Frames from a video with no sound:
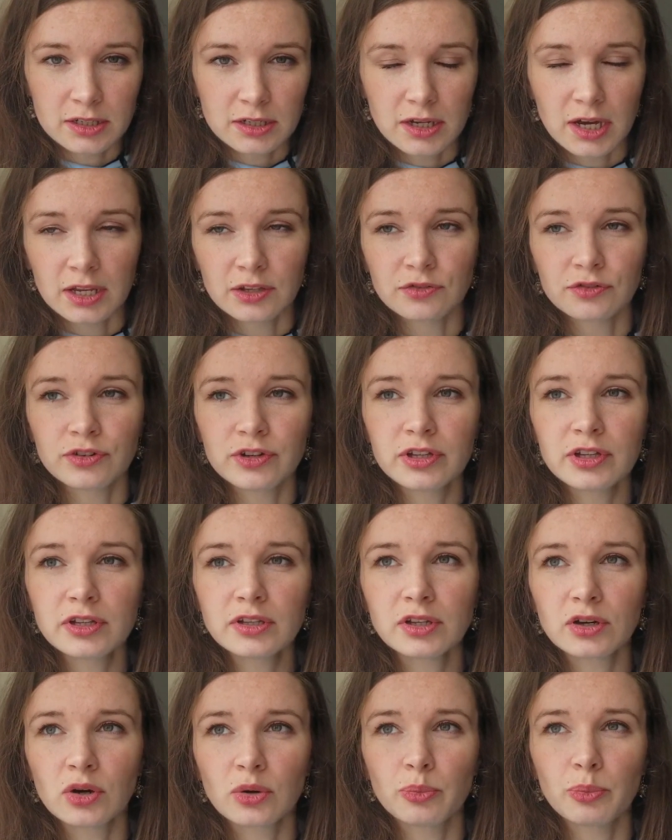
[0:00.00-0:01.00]
And really,
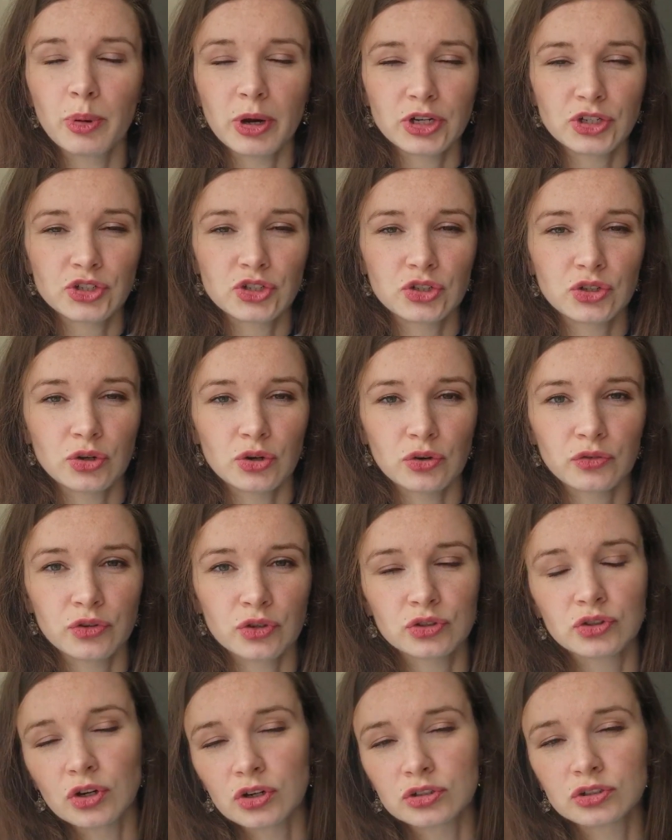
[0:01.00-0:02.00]
the compassion of your
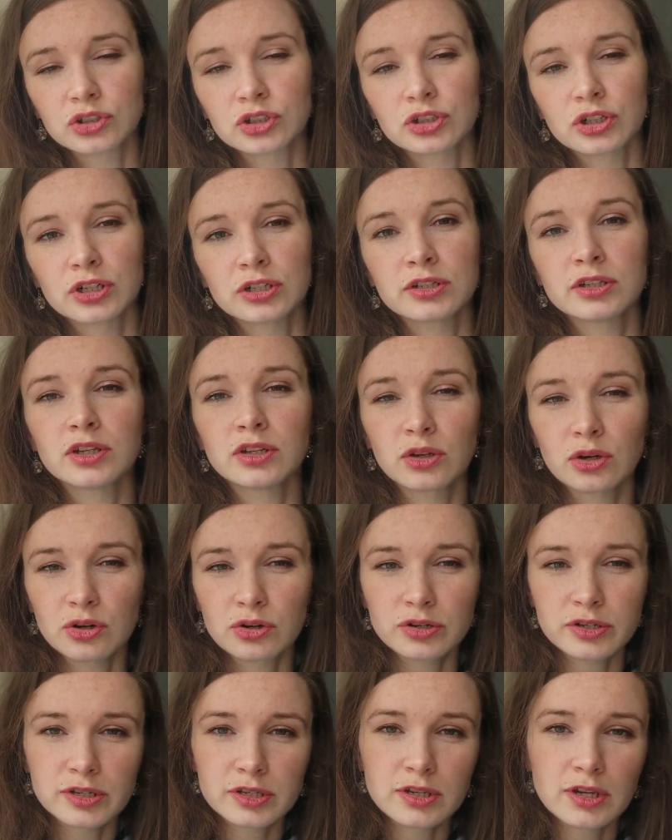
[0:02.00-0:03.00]
doctor and the
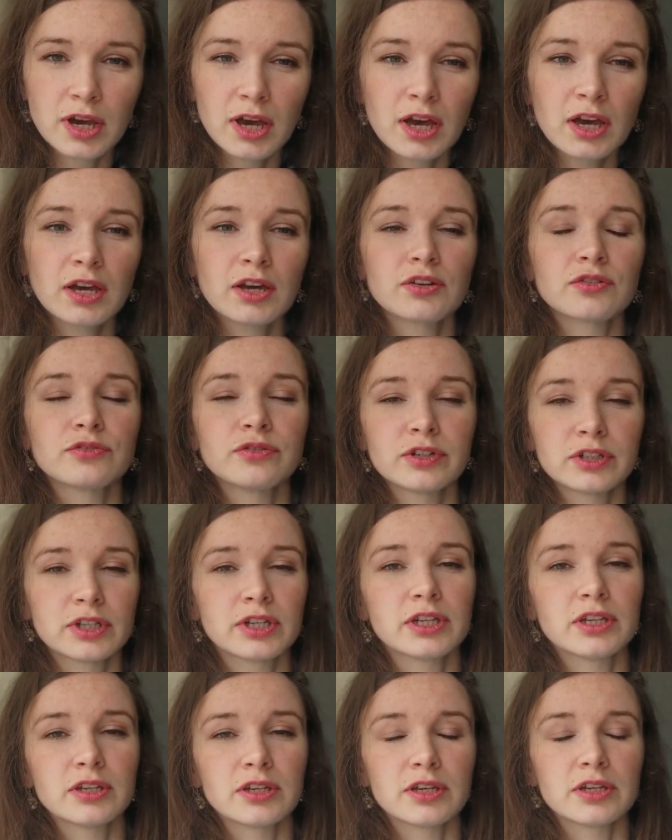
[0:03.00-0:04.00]
nurse
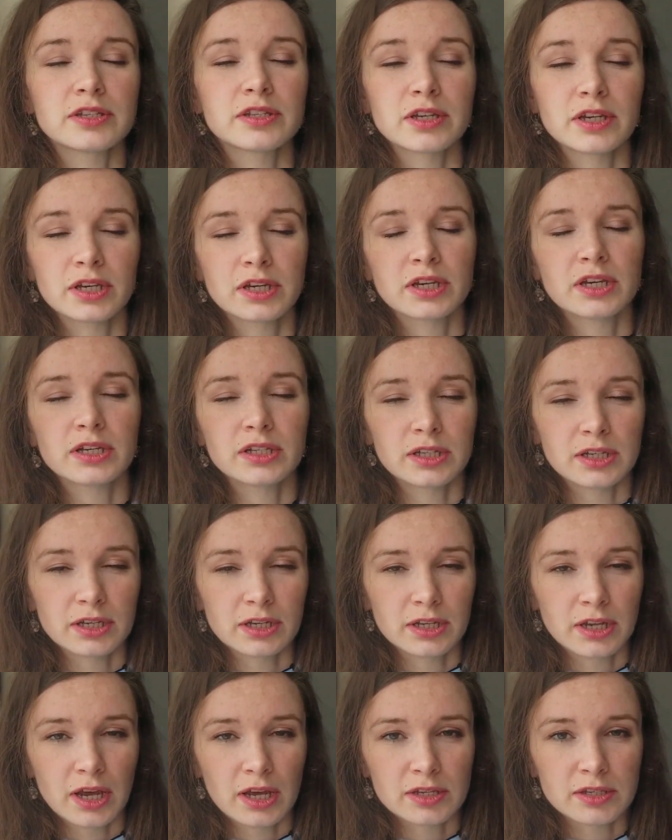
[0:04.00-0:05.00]
really is healing.
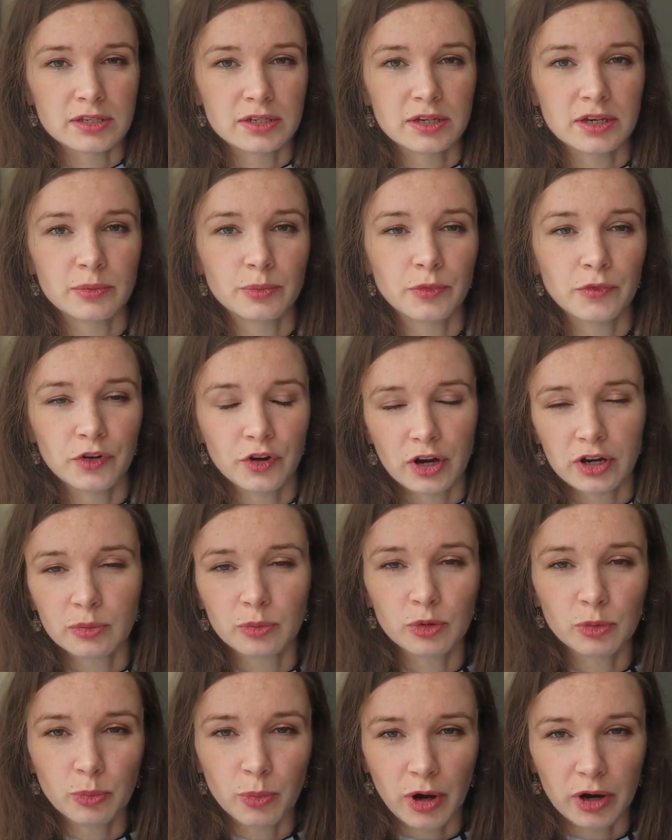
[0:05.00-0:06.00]
It has
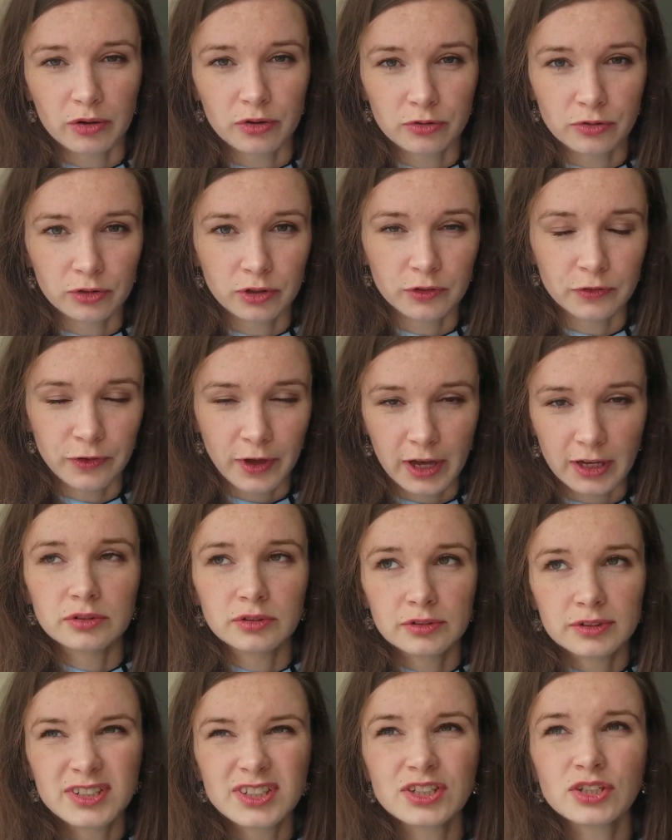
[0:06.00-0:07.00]
incredible, powerful effect.
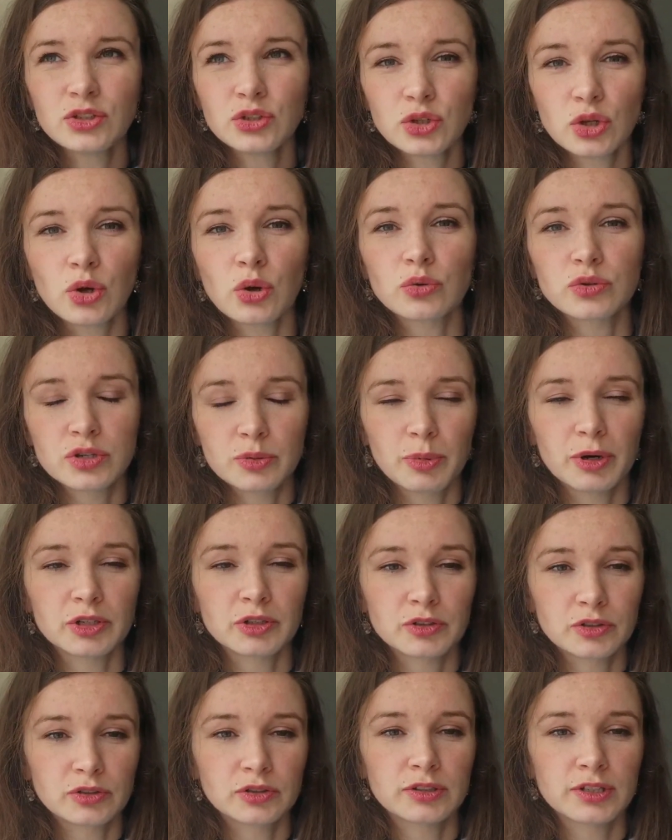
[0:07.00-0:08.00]
She knows about
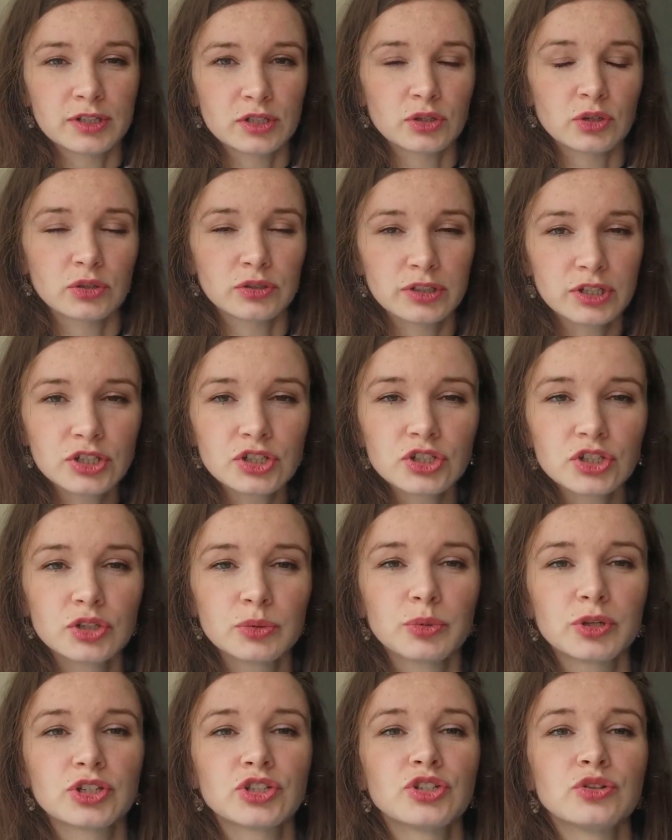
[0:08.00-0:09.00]
this condition,
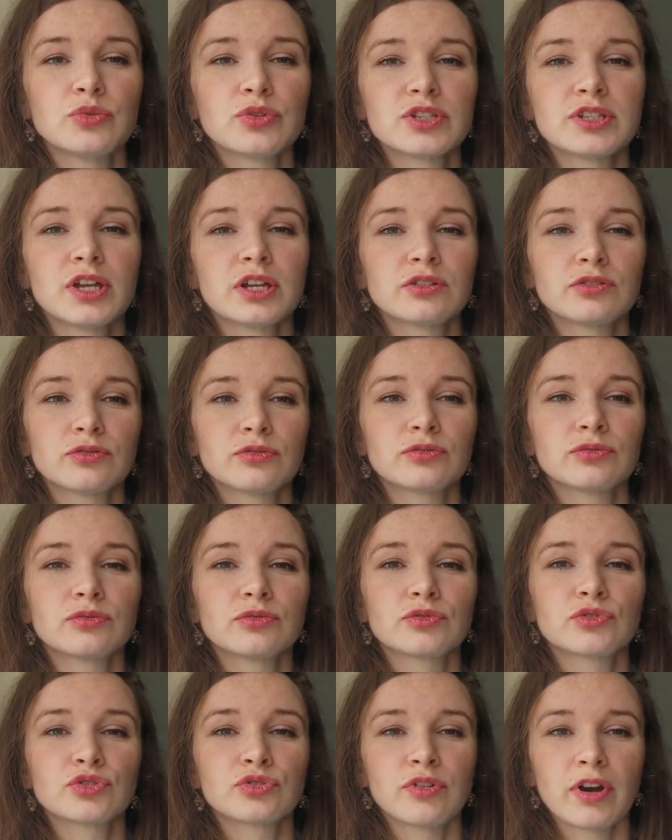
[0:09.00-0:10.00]
but she was not
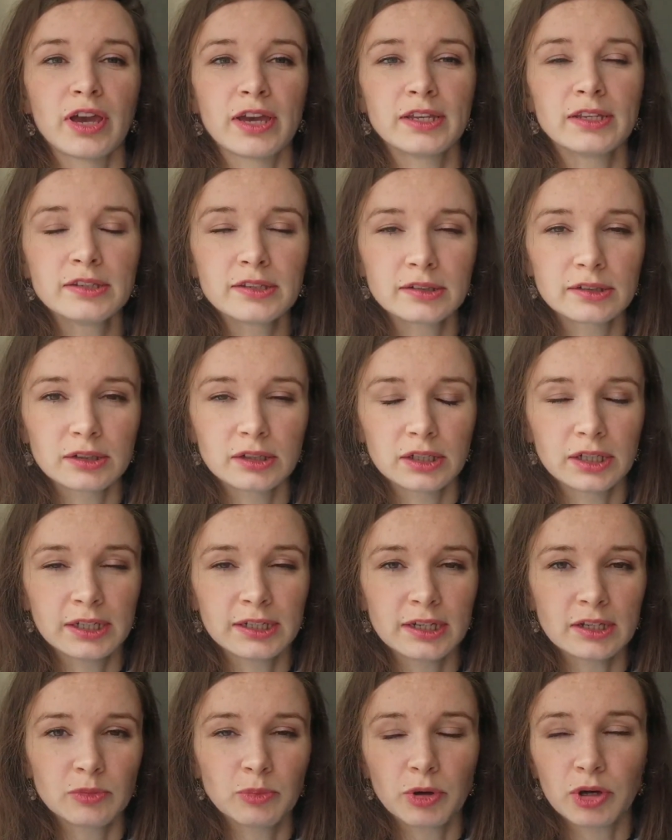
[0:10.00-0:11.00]
trained in
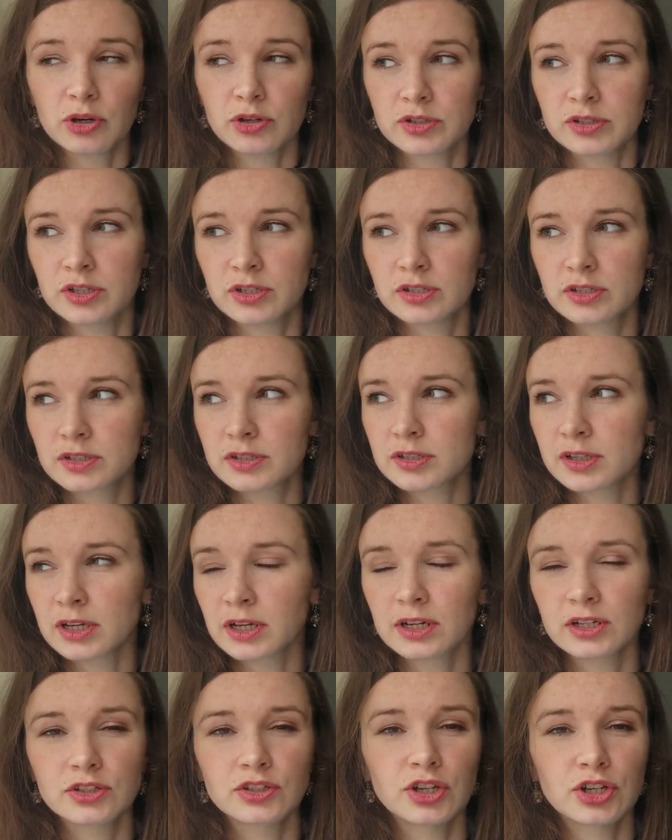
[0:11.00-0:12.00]
it, because it's like
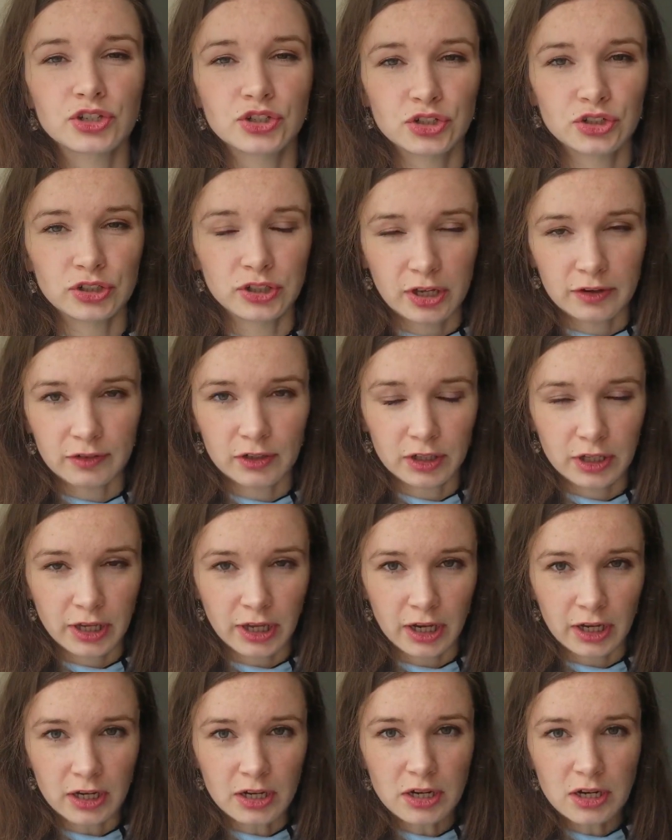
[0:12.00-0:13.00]
a tertiary level care.